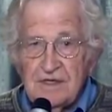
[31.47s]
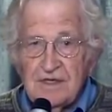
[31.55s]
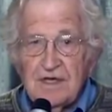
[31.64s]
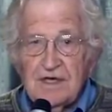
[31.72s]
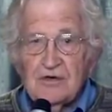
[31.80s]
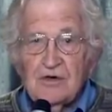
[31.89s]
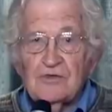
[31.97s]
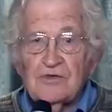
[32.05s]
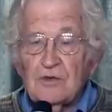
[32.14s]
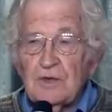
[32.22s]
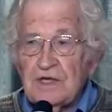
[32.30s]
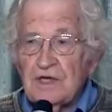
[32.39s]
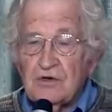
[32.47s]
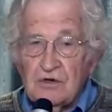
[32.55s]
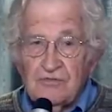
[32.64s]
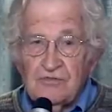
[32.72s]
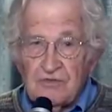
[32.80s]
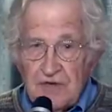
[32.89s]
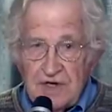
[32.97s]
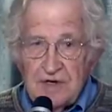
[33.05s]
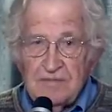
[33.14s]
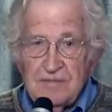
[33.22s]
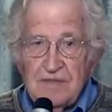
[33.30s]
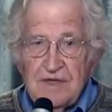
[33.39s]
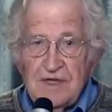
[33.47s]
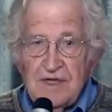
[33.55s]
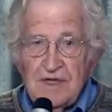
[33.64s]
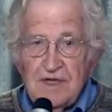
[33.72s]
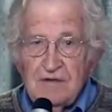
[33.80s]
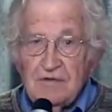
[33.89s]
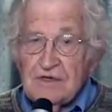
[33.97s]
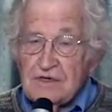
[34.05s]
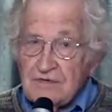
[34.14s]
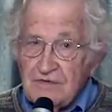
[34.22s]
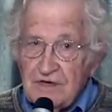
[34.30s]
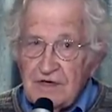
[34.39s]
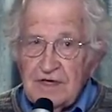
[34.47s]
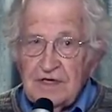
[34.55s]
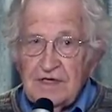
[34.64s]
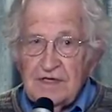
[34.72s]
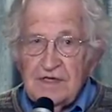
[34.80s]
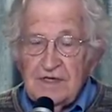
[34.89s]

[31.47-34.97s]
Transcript: They call for what they call freedom, which is a very